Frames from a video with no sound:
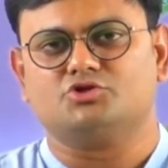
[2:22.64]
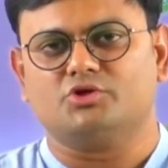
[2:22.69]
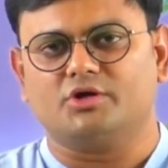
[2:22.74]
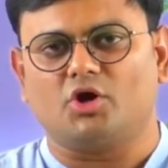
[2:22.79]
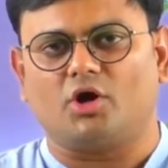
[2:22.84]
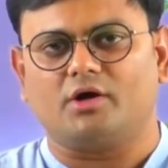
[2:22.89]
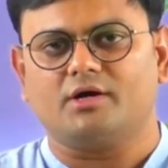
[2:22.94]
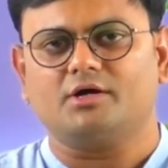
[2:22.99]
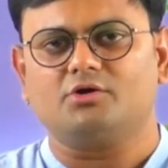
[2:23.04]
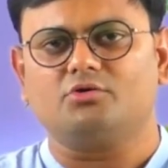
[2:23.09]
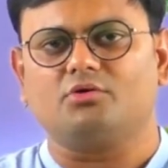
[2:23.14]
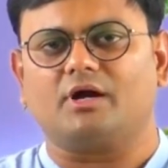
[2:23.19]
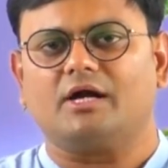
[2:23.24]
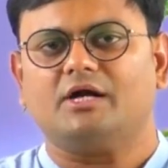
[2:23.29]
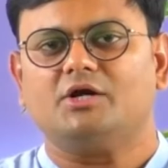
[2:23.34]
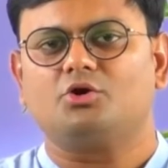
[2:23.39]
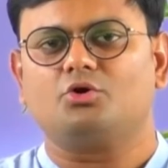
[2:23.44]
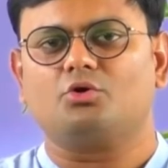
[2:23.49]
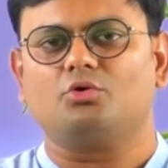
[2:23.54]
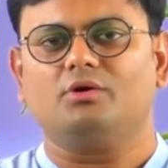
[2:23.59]
So in order to
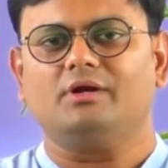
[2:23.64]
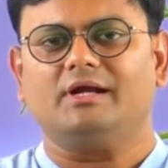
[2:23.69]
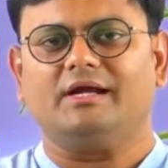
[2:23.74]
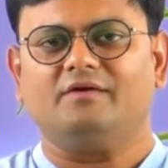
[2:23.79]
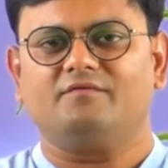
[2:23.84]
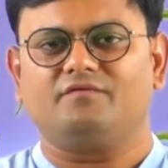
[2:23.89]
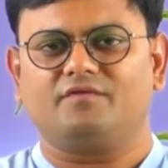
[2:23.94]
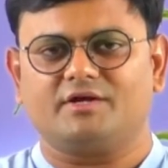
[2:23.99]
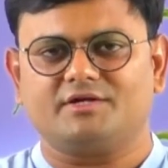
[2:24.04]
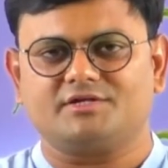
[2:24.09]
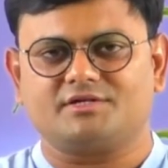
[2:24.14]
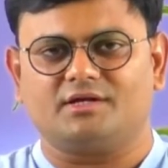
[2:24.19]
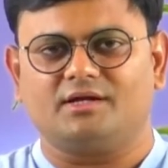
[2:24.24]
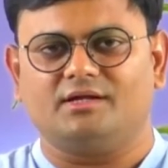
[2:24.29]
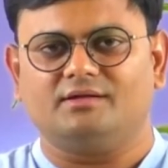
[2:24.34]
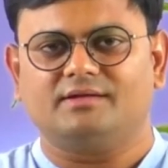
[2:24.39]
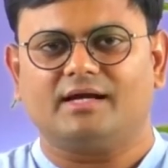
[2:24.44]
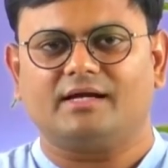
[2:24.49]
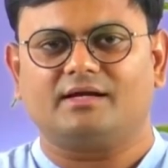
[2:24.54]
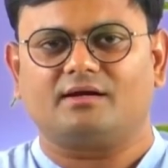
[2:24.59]
control
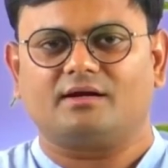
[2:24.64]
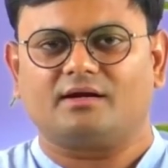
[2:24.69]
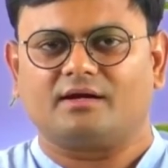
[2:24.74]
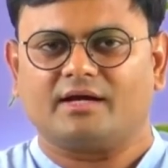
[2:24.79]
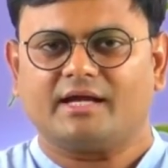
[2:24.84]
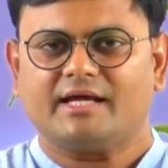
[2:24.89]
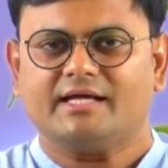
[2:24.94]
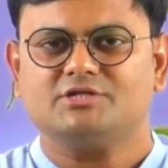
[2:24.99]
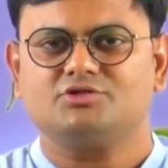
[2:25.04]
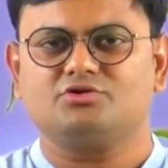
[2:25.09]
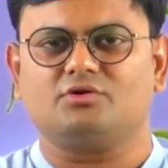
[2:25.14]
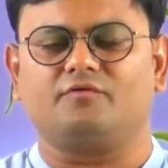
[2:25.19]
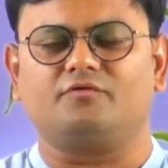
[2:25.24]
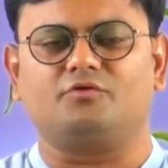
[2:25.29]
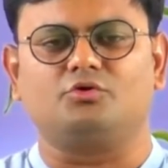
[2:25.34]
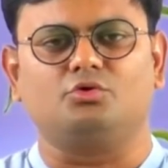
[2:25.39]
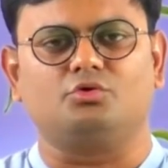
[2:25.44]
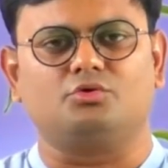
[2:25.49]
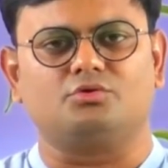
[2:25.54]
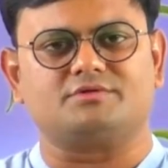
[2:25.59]
inflation in that range
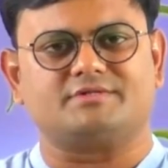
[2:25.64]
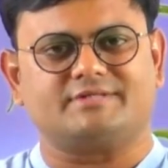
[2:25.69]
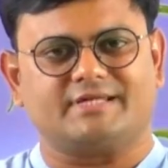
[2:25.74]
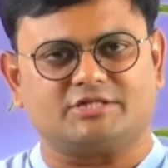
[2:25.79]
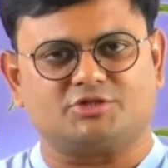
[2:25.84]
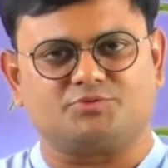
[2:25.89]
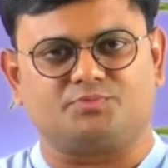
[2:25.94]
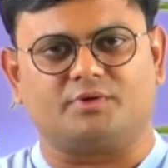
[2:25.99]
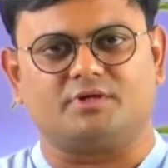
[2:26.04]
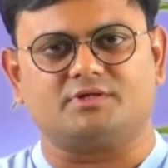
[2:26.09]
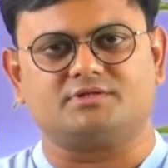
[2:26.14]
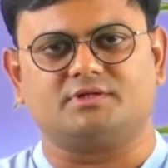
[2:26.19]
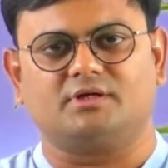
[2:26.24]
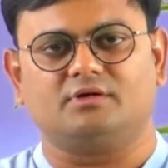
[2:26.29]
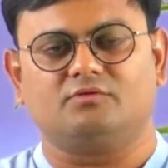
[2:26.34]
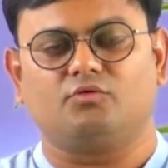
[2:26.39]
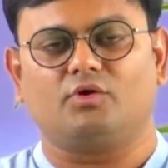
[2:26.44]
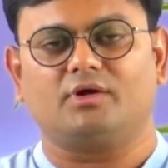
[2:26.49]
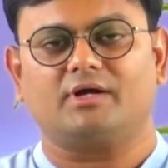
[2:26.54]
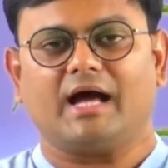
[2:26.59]
of 2 to
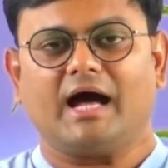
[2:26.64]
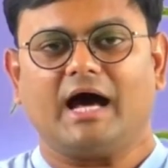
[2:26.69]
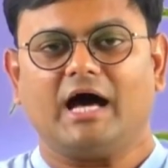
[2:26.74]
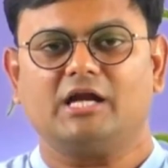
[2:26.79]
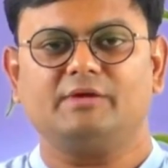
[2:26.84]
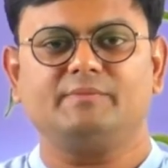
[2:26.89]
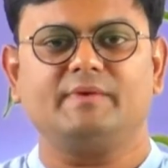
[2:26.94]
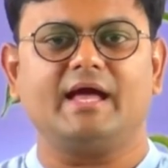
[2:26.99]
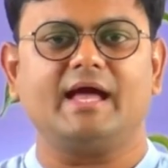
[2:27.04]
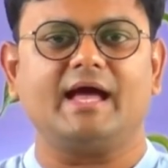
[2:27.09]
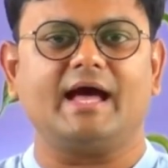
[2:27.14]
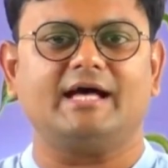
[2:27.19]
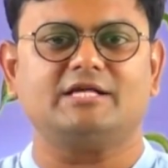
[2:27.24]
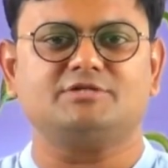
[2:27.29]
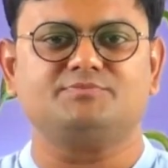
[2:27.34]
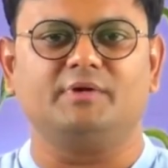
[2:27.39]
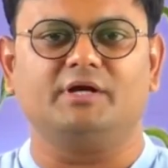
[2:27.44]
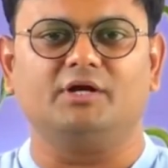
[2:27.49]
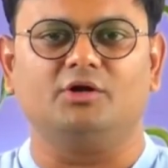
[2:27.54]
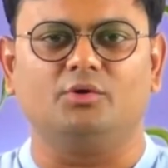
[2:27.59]
6%, what RBI
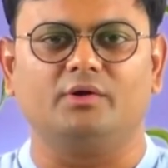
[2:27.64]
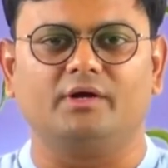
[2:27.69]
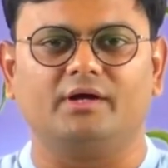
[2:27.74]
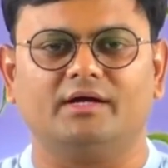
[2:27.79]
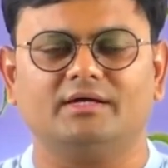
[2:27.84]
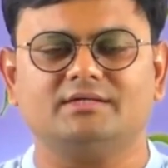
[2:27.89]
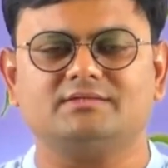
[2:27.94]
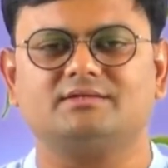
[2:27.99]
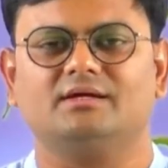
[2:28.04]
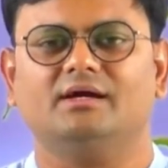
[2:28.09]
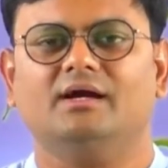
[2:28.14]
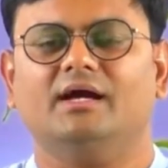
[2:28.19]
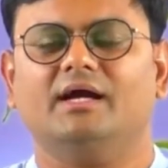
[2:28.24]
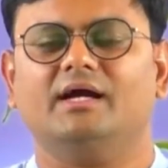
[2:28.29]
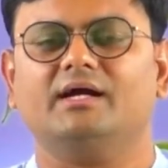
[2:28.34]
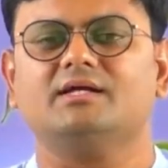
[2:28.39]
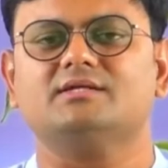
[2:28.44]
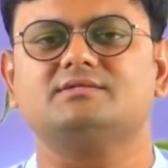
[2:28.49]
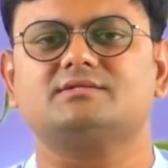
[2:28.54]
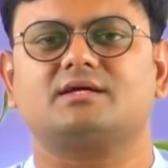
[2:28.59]
has been doing is,
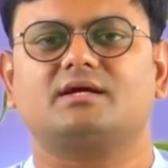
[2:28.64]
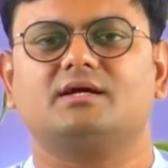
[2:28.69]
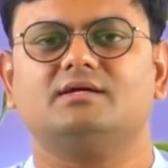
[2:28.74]
it